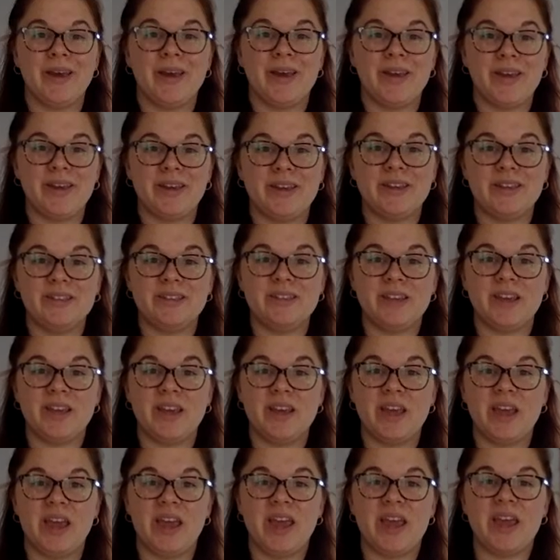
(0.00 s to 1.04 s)
is
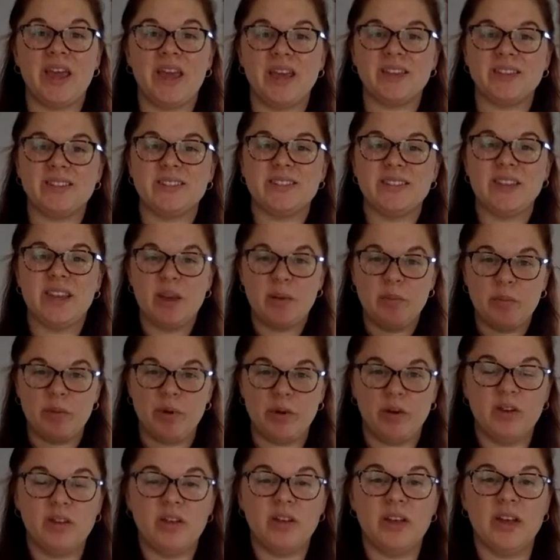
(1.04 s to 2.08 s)
a
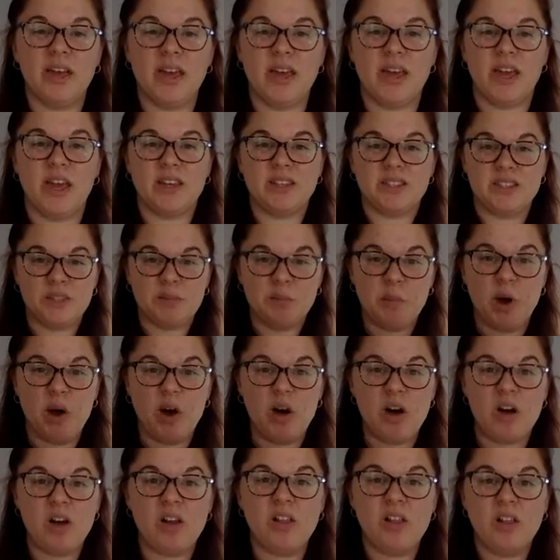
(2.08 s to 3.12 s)
sample, a
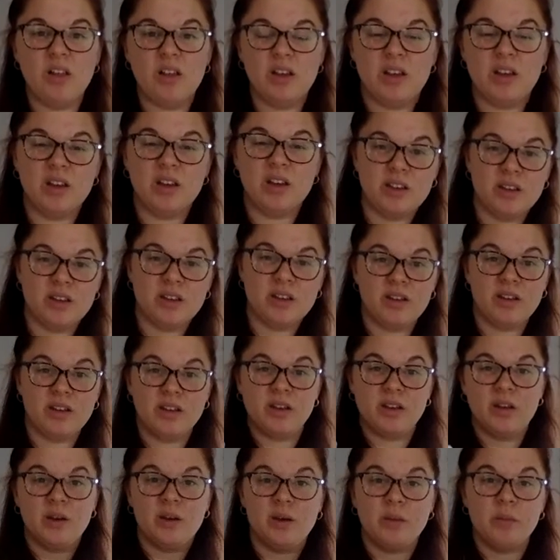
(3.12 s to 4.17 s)
small
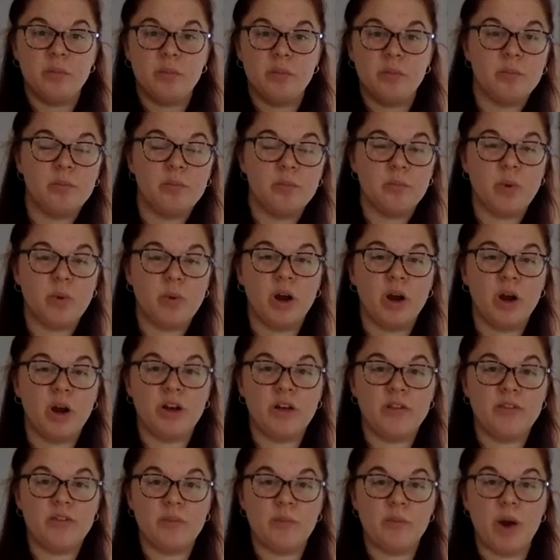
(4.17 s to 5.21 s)
part
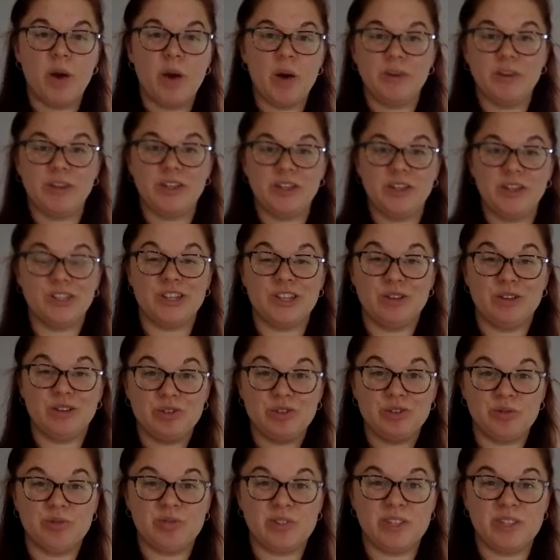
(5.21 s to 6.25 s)
of the population that you
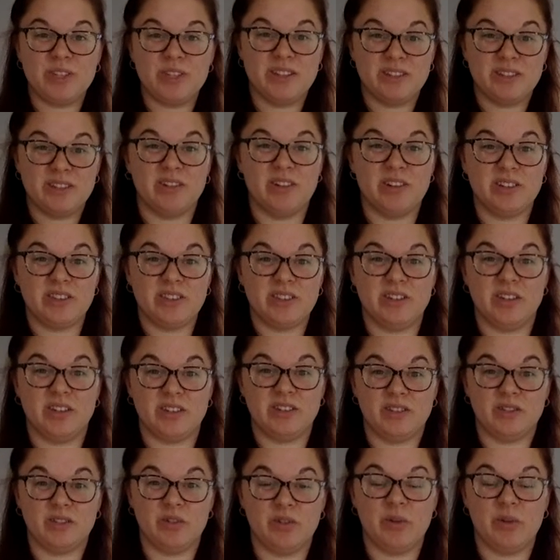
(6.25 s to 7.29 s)
choose to answer a
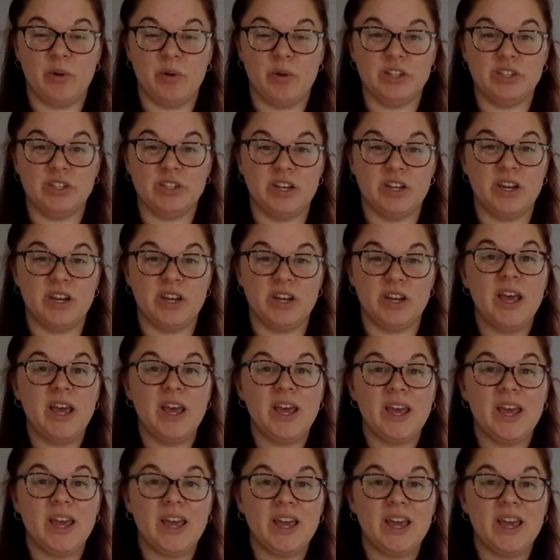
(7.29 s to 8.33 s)
statistical question,
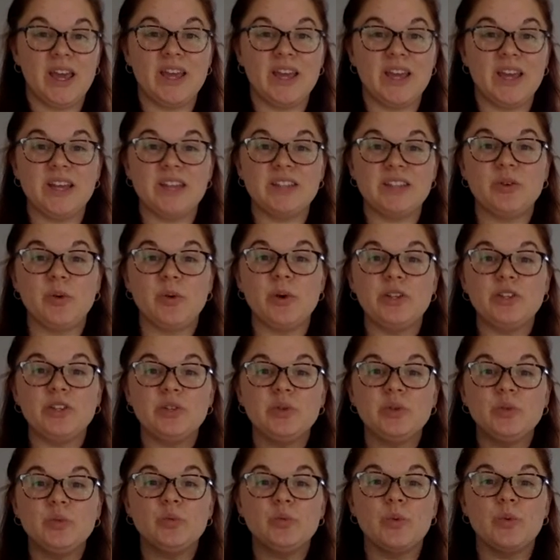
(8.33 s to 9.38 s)
and it's going
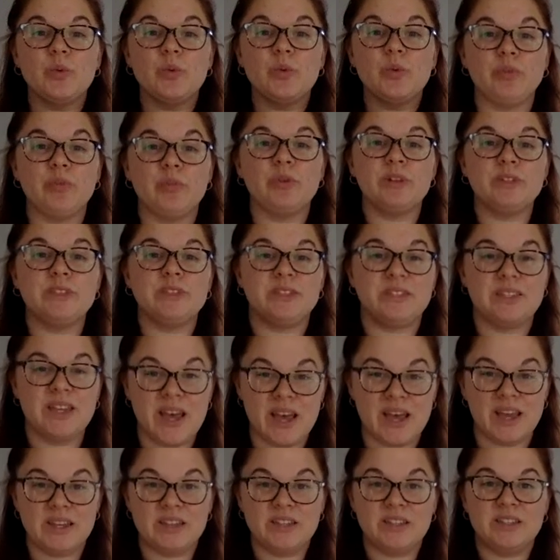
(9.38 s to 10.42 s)
to
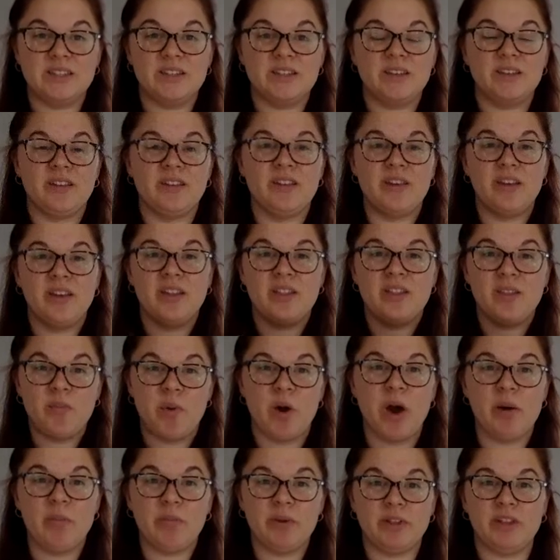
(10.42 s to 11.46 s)
represent the
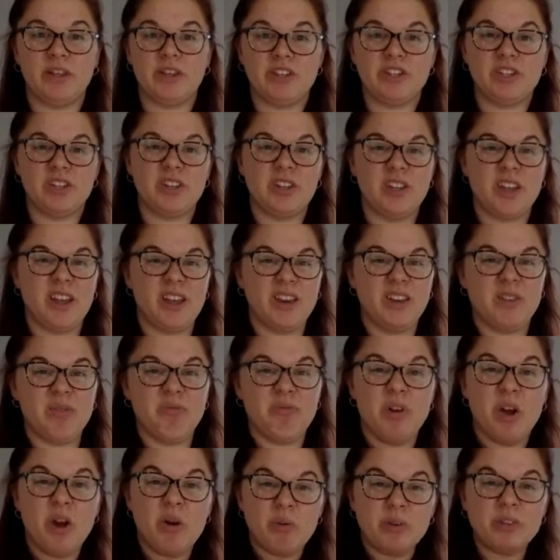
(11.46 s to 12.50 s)
population, and you
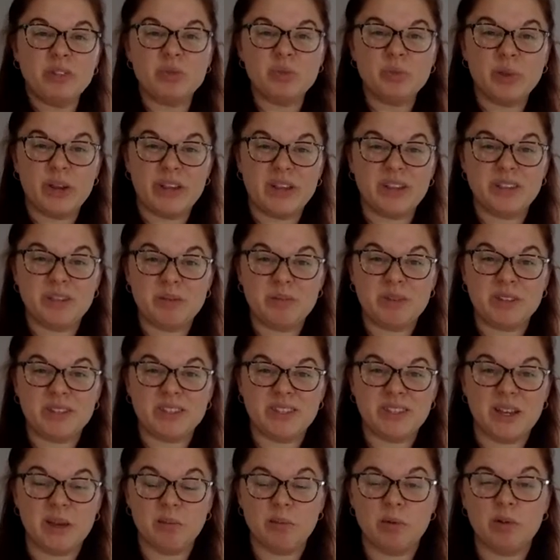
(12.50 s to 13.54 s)
know it's random, this
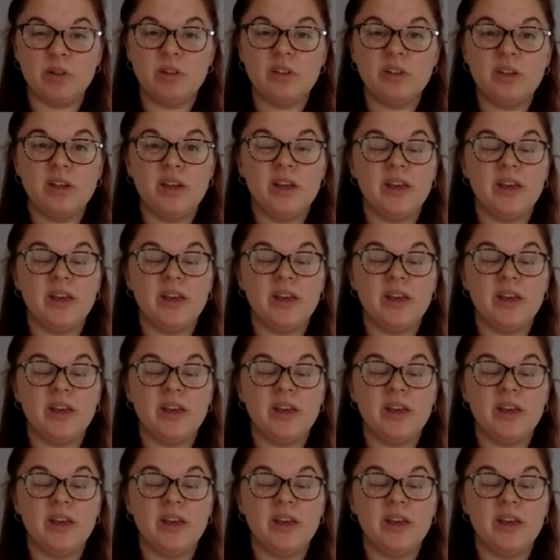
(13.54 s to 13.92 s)
sample,